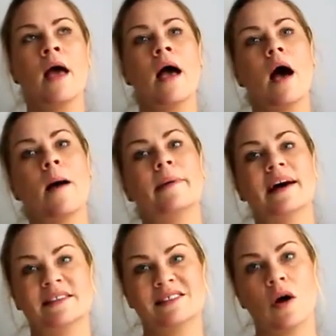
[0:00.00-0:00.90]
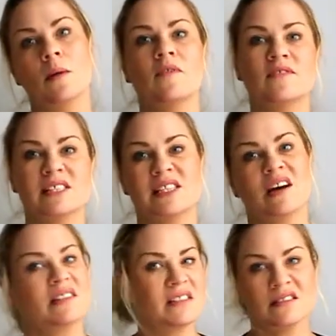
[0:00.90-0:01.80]
but at the time obviously
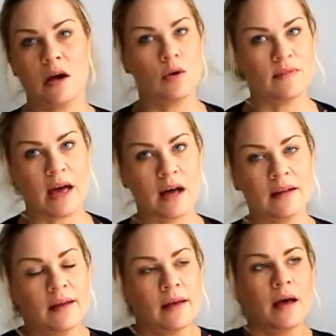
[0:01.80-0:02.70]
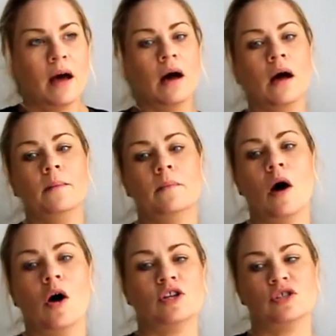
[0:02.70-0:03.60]
I didn't know that.
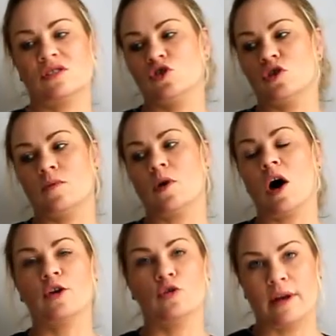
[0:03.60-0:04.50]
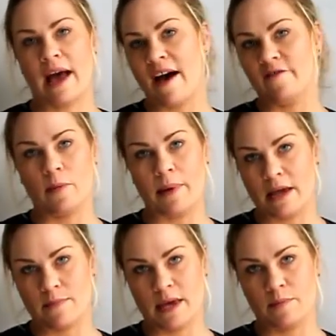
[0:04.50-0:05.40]
I just assumed that I couldn't have a
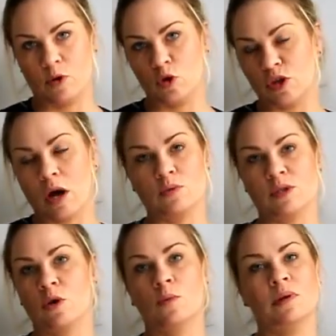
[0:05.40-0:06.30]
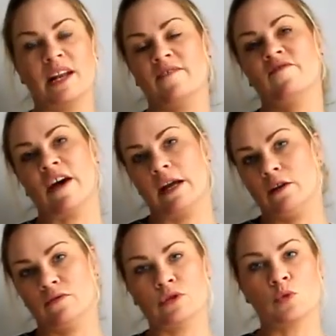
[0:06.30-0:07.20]
baby because I was a complete
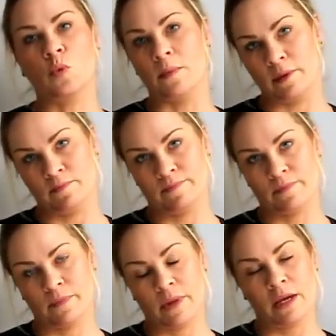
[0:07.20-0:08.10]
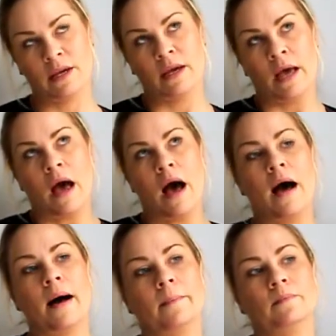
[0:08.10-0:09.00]
failure as a woman.
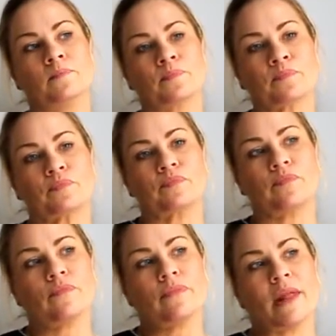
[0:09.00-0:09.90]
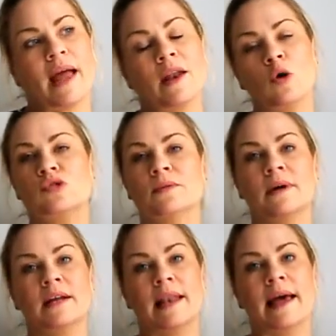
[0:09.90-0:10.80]
And
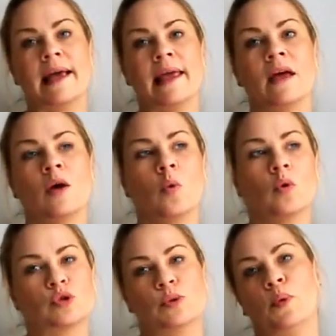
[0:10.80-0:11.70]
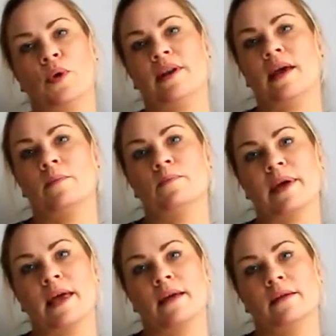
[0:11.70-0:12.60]
ultimately, what's the point in
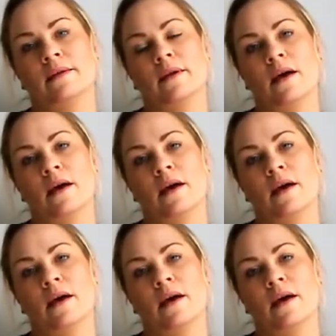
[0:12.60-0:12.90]
being